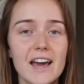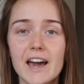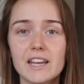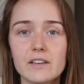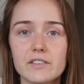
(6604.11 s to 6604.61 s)

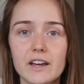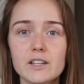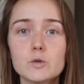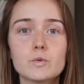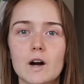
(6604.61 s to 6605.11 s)
and even
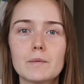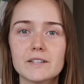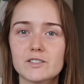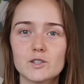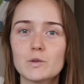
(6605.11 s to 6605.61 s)
then, you probably
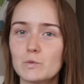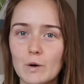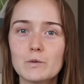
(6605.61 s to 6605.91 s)
still won't